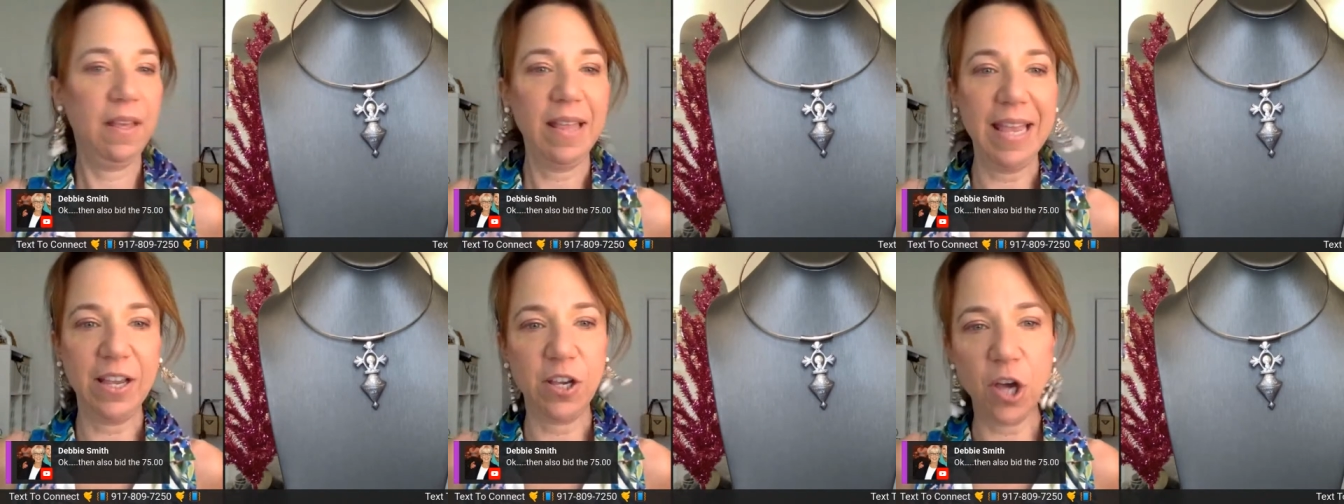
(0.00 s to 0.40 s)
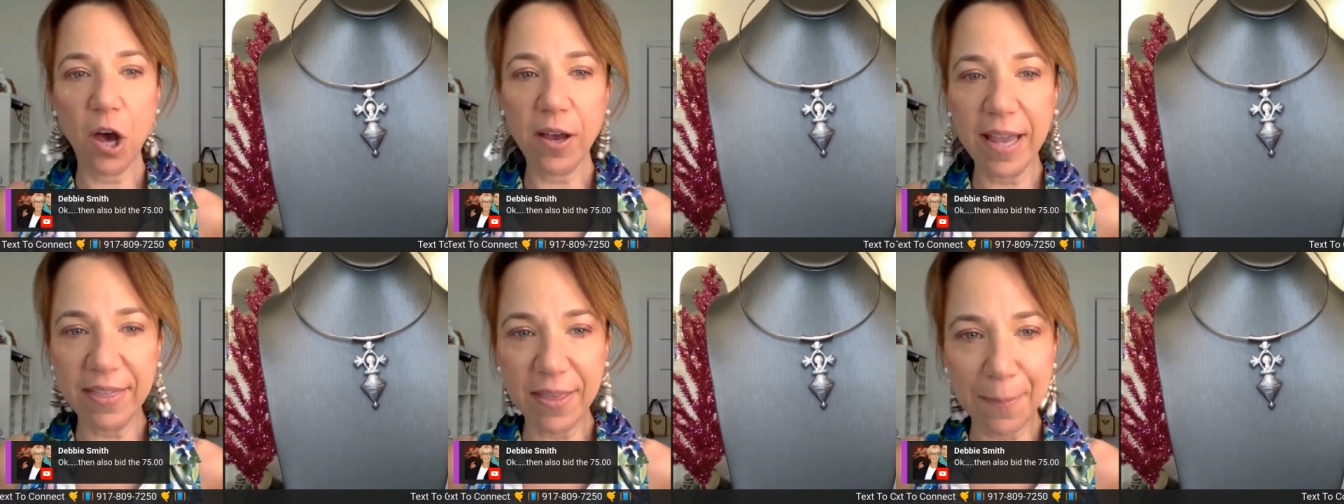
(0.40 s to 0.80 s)
Like,
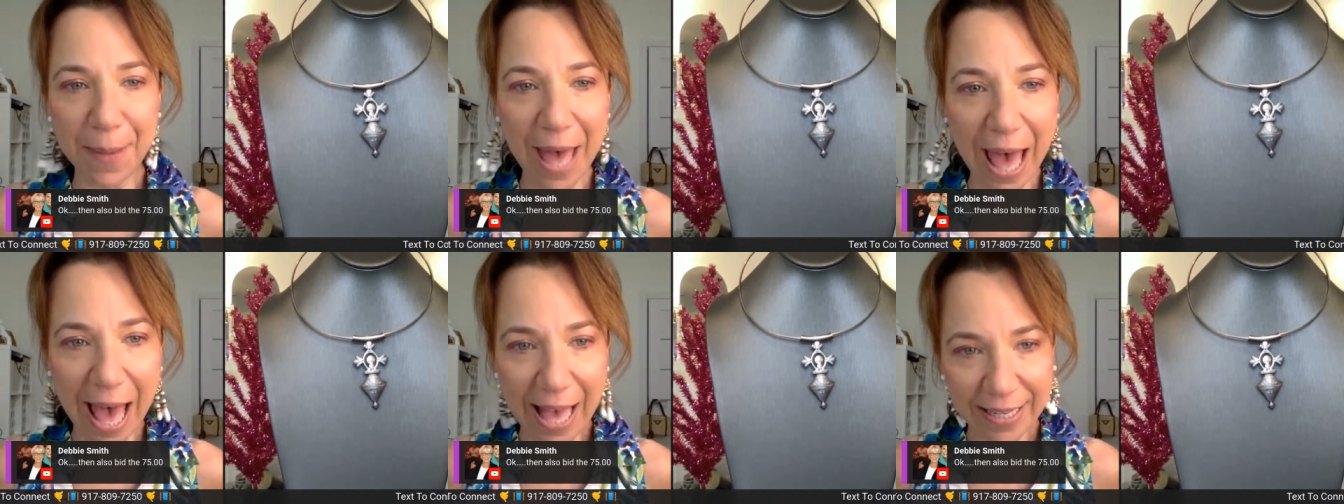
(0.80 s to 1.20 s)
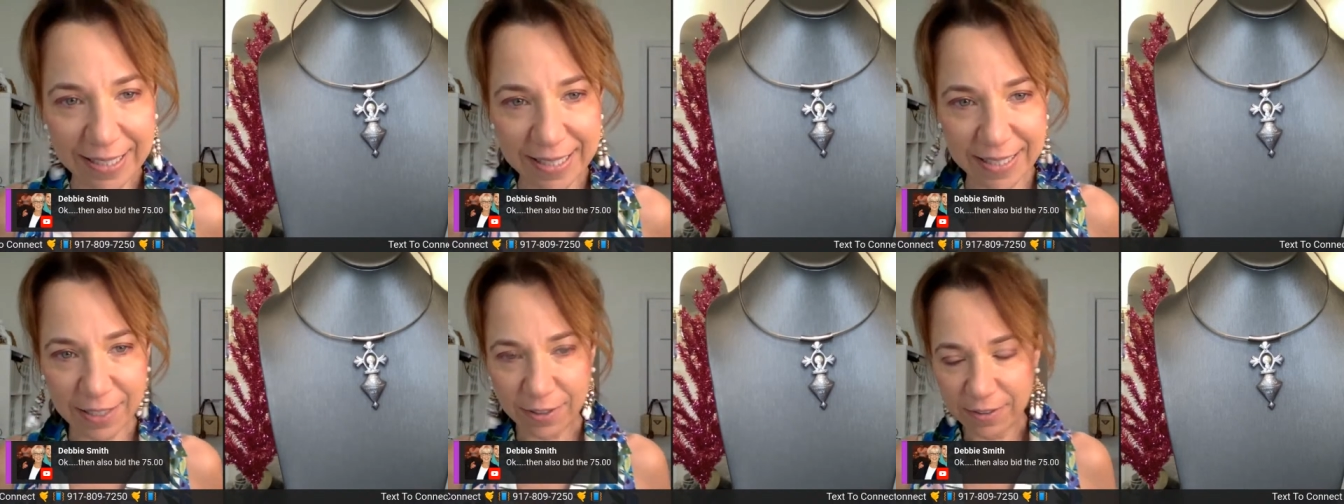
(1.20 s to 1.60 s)
go get the
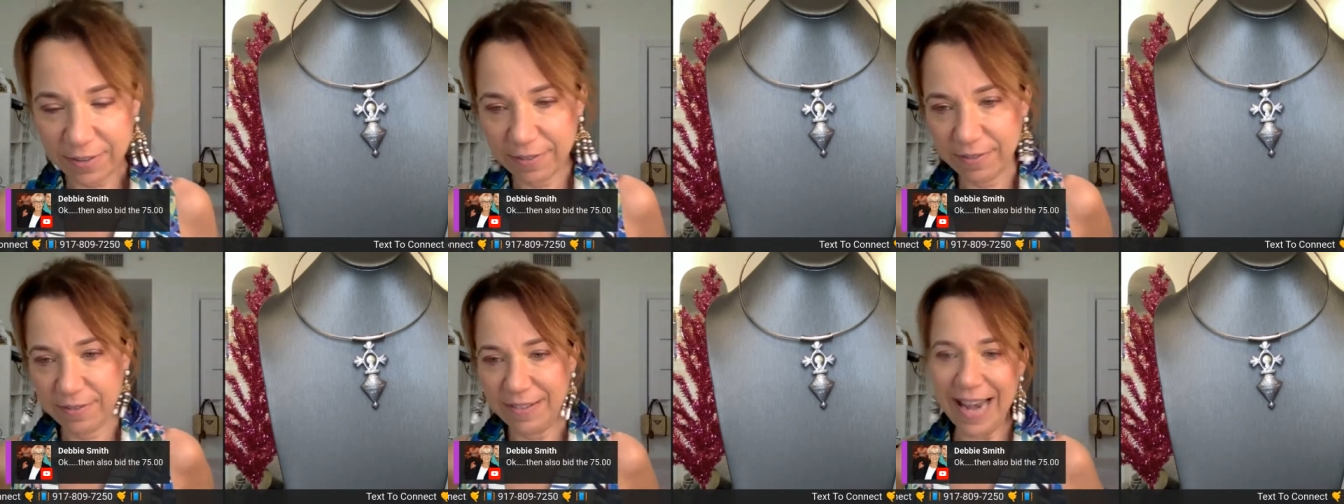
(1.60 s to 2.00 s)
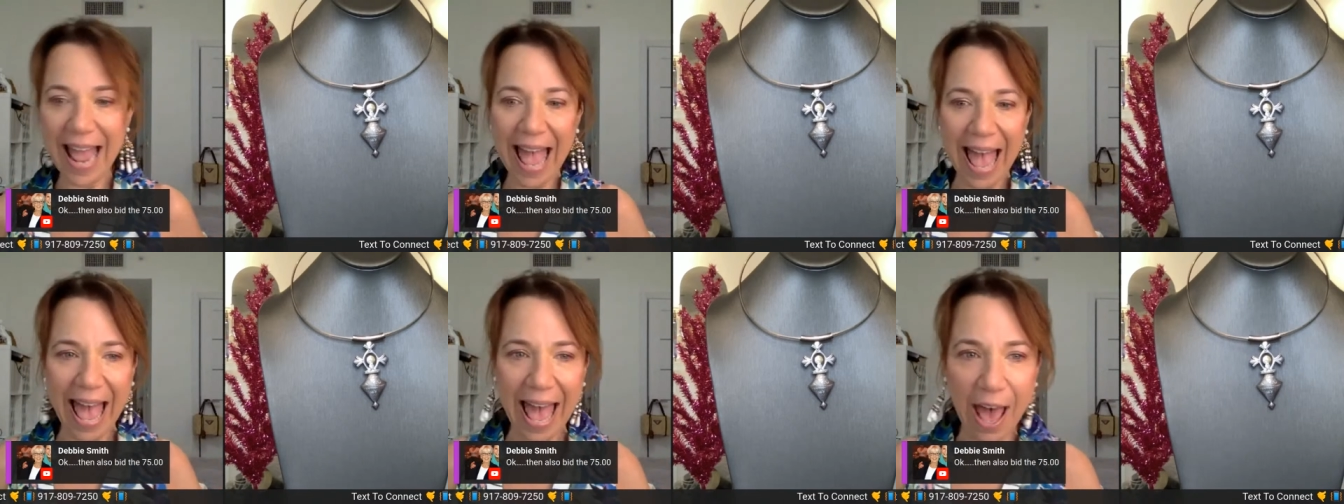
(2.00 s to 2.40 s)
box
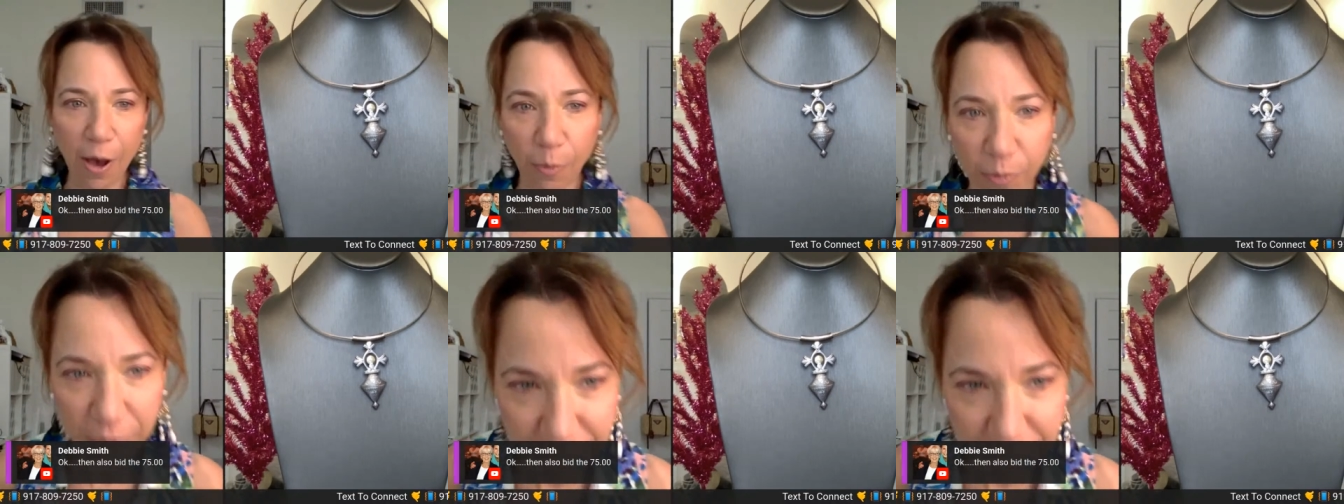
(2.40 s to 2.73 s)
now.